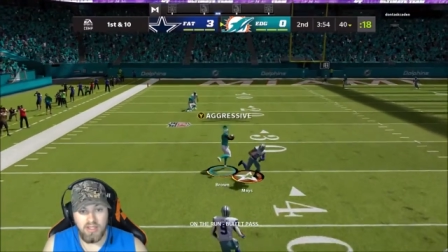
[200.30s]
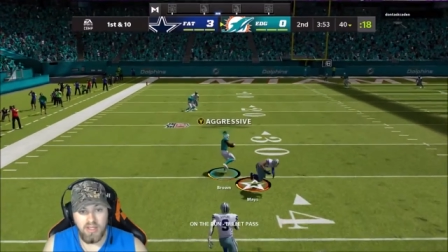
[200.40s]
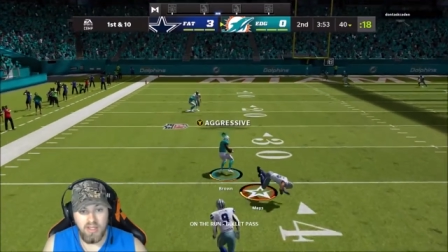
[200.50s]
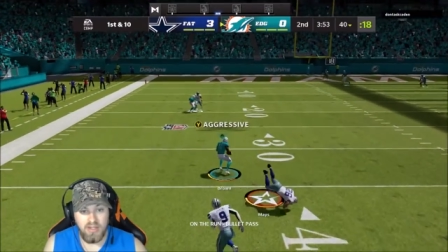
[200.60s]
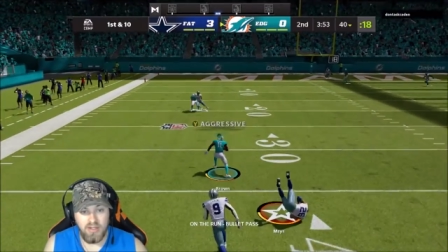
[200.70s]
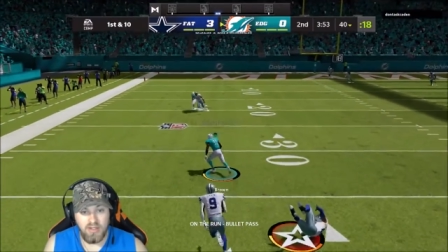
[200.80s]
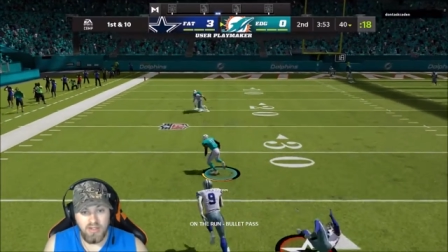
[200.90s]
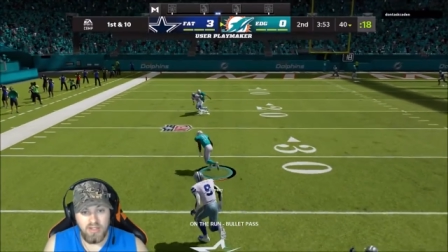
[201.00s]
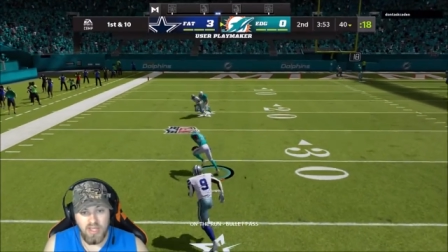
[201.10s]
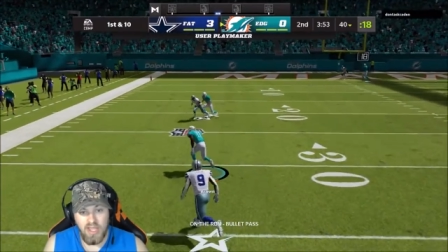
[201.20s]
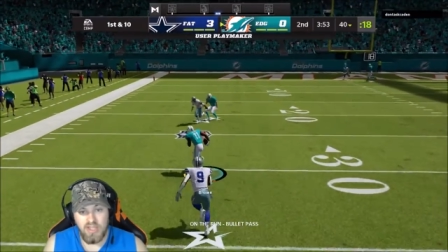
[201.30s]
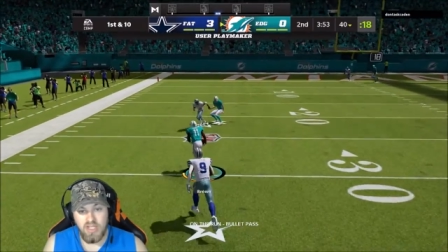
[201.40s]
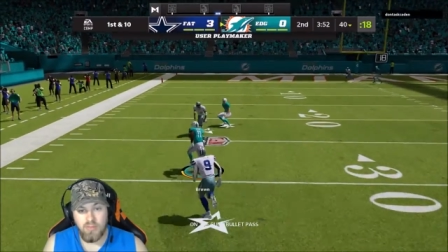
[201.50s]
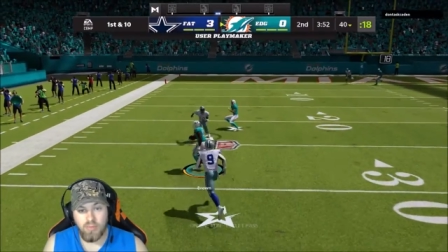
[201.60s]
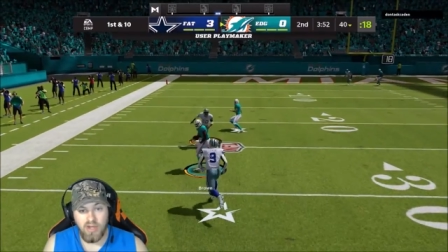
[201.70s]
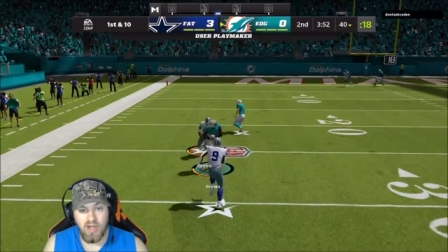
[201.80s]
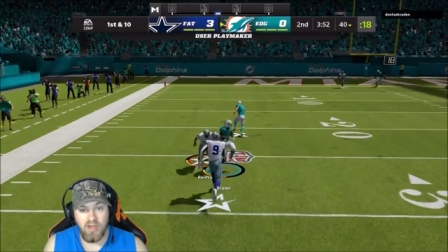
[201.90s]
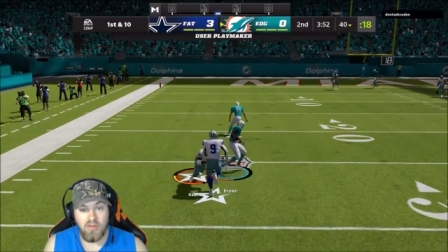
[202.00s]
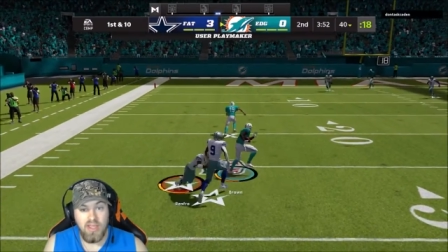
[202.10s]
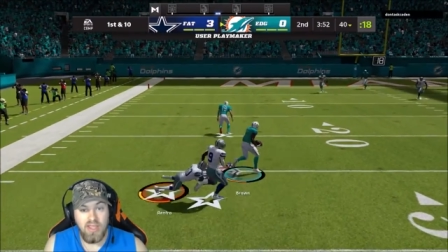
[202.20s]
god. AJ
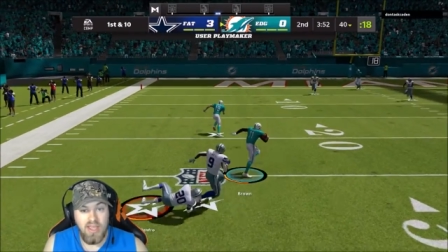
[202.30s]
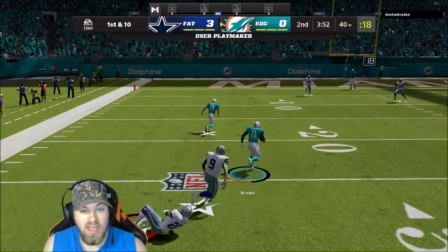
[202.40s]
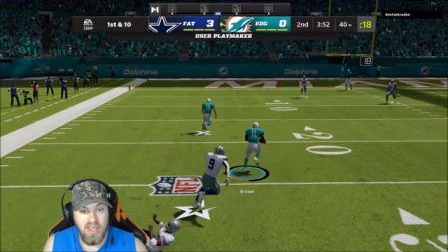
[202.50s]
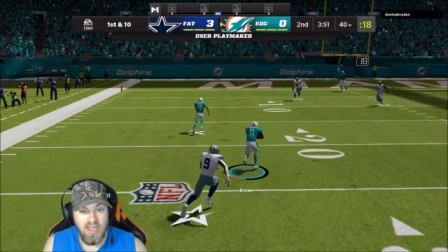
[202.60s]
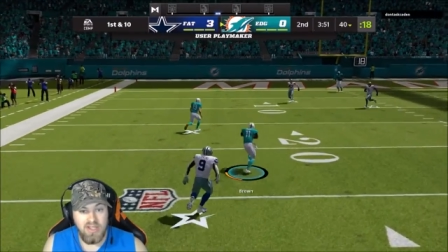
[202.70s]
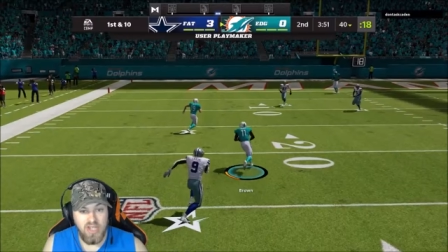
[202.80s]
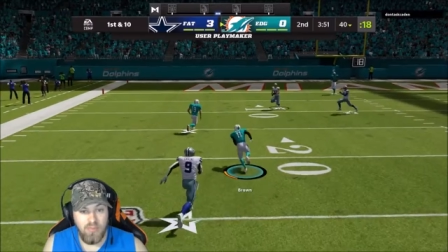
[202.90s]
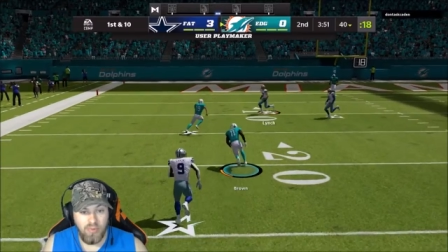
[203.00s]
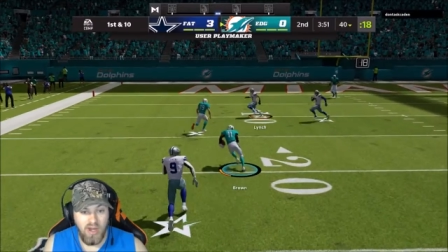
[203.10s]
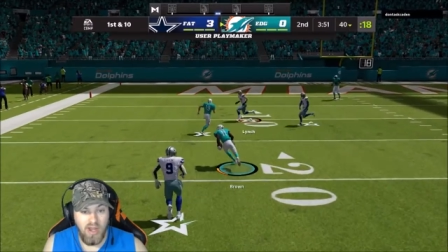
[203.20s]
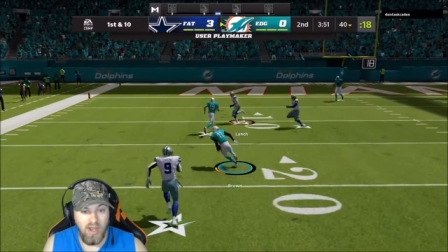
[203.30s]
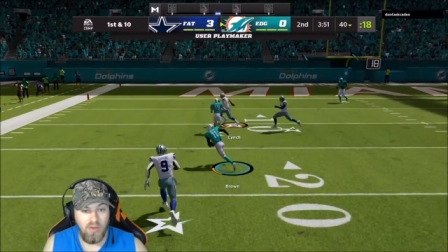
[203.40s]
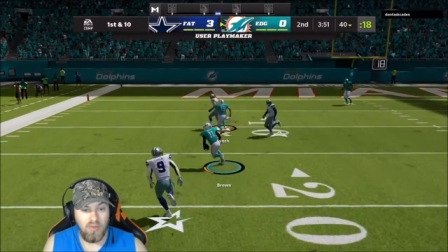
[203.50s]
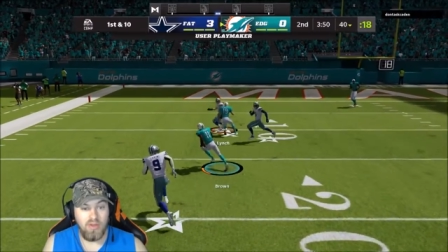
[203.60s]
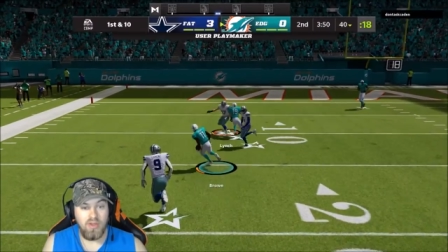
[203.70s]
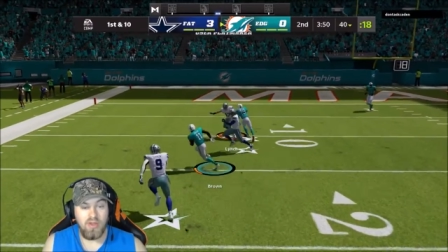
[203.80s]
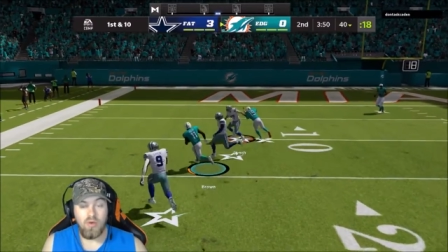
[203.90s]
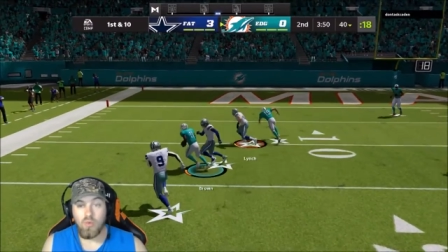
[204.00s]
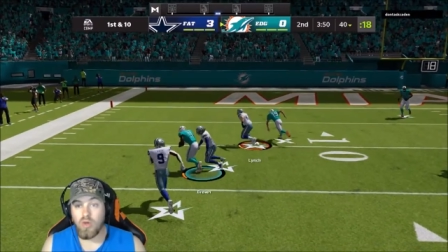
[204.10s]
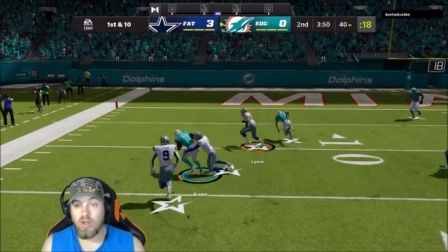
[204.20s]
Brown. AJ Brown.
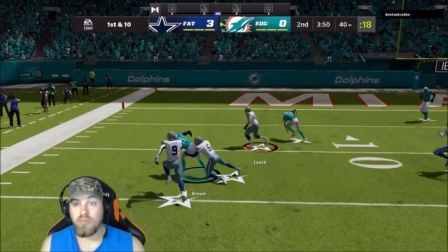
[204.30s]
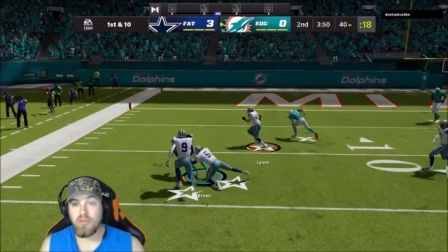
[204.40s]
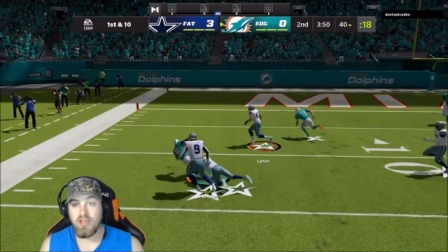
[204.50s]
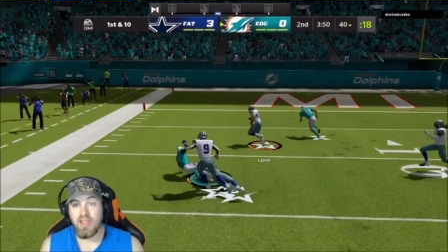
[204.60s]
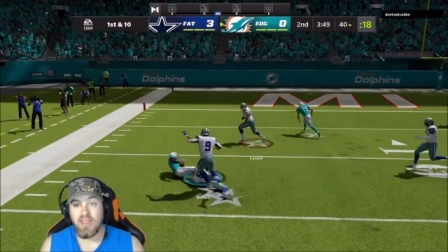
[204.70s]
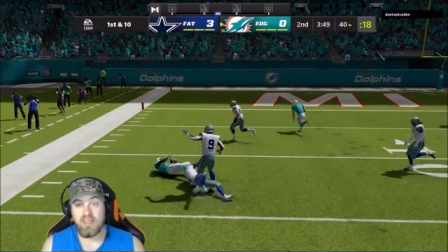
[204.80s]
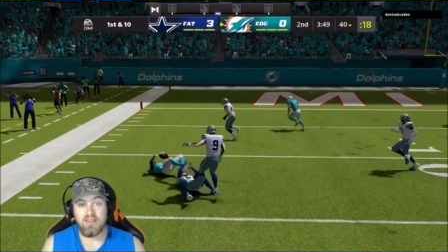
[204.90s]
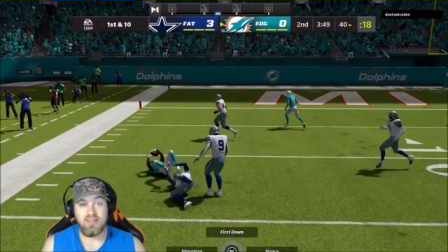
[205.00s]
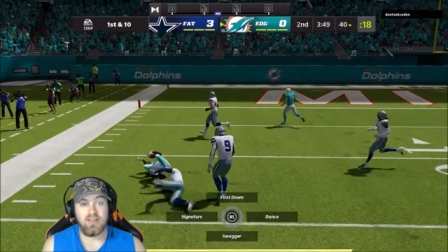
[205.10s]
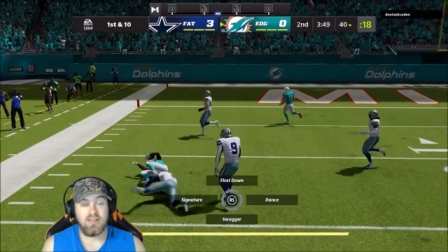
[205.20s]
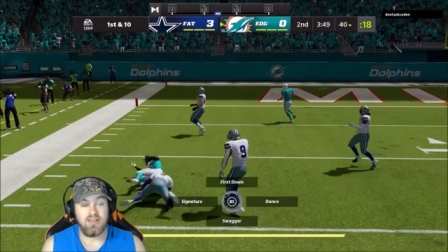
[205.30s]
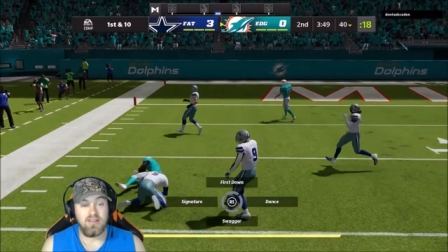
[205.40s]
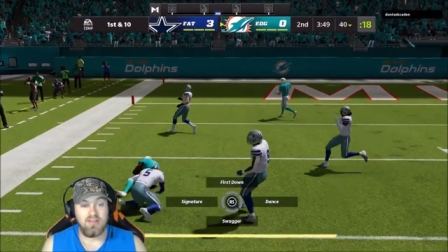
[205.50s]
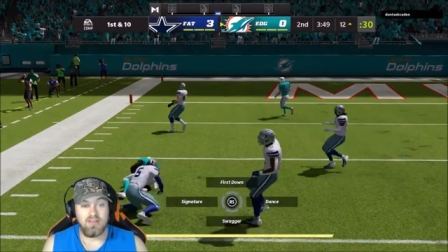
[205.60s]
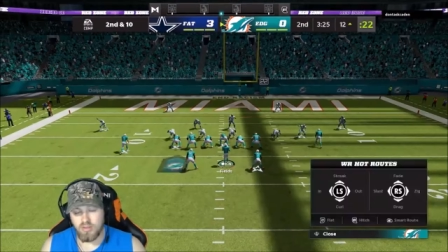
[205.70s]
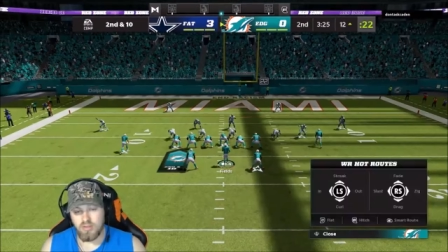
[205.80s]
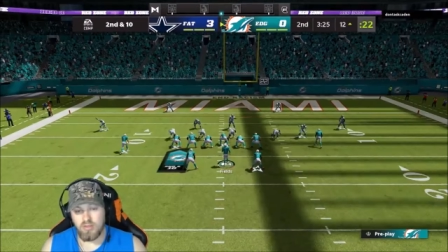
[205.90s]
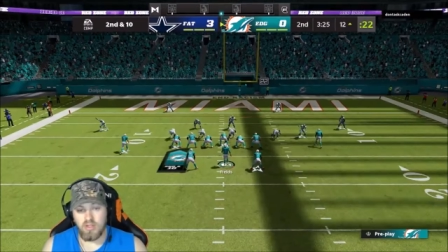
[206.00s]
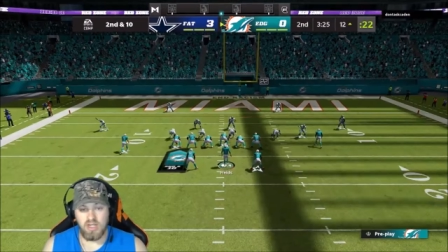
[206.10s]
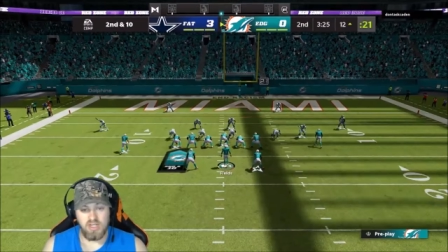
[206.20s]
What a play.
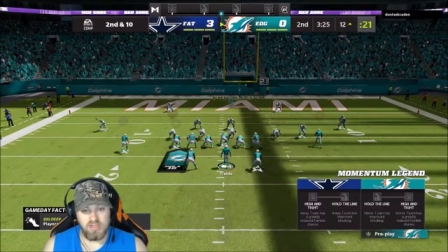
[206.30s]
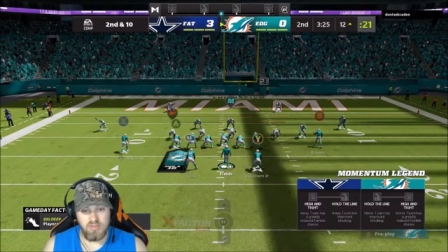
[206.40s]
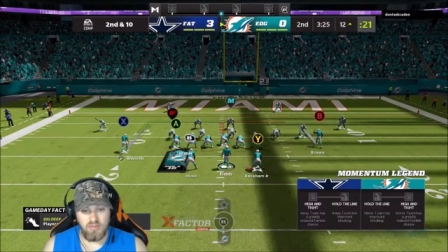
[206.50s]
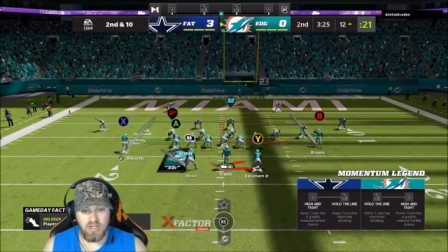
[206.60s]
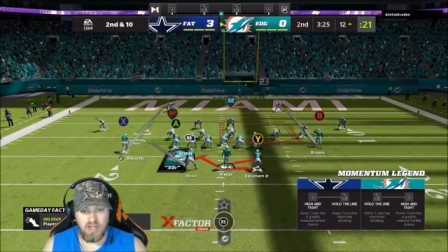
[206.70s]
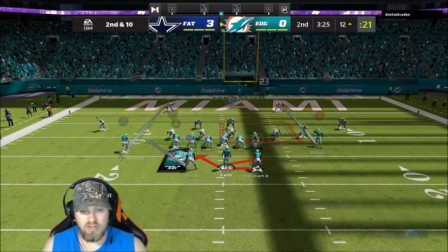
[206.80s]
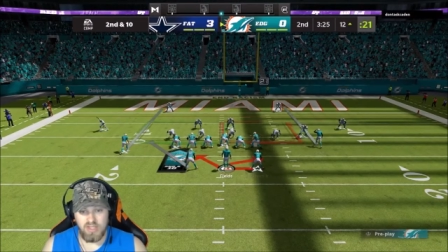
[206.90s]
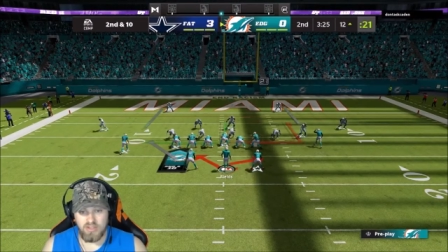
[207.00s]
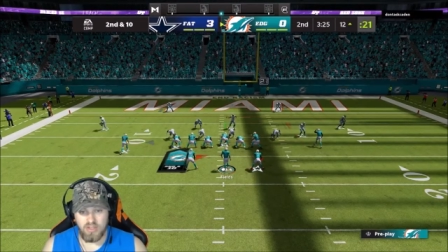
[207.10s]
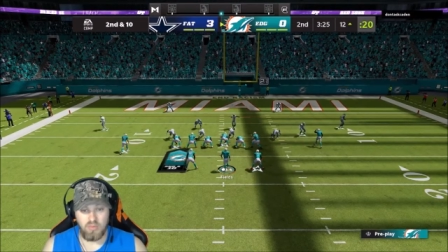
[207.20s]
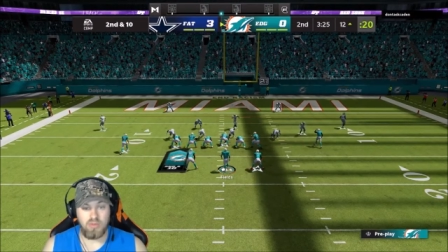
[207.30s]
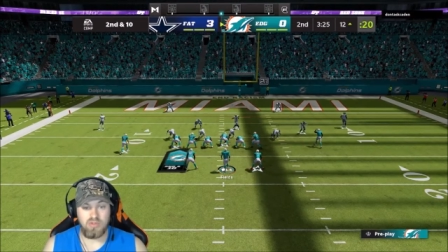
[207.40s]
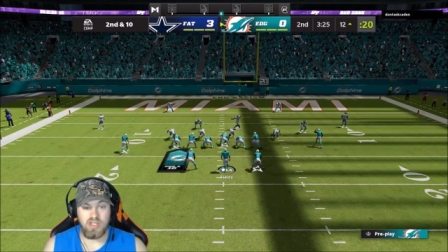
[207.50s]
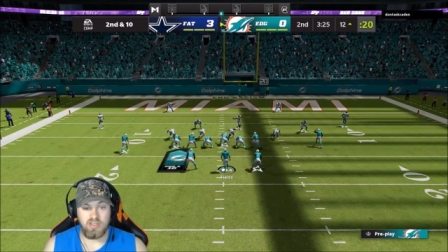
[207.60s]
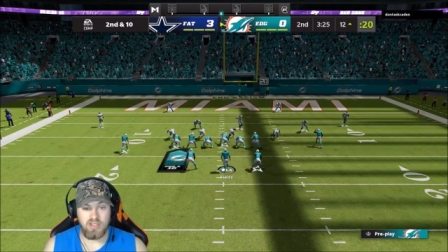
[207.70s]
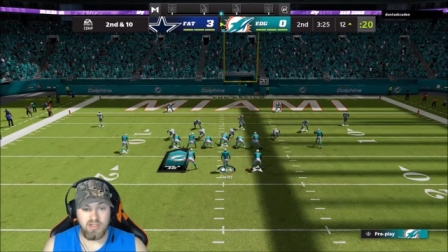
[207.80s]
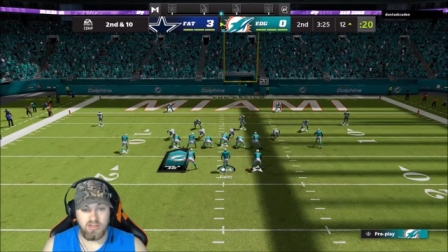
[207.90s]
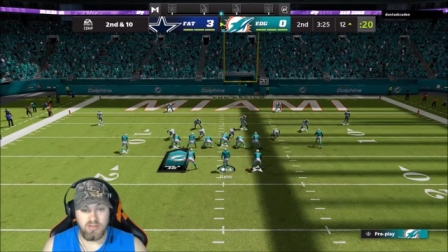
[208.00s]
All right, guys, see if we get an outside zone with Odell here.